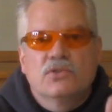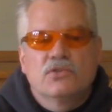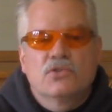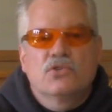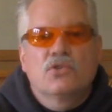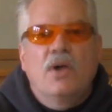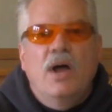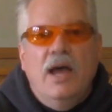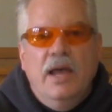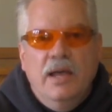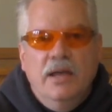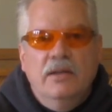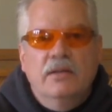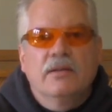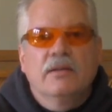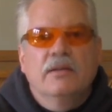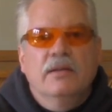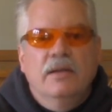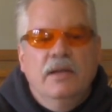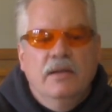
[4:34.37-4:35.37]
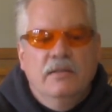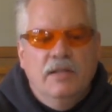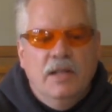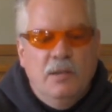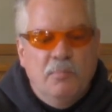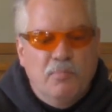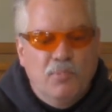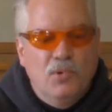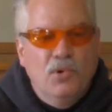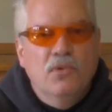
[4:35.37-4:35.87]
try it and
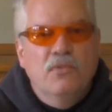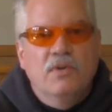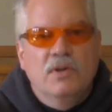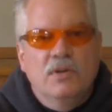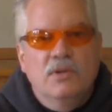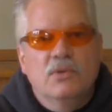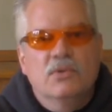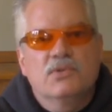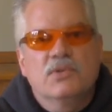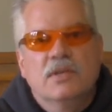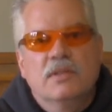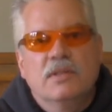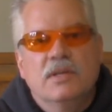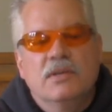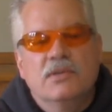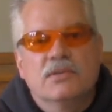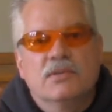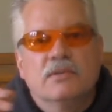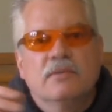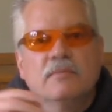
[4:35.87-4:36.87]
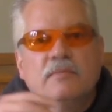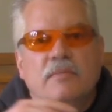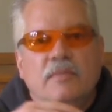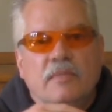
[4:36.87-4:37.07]
then prove it using these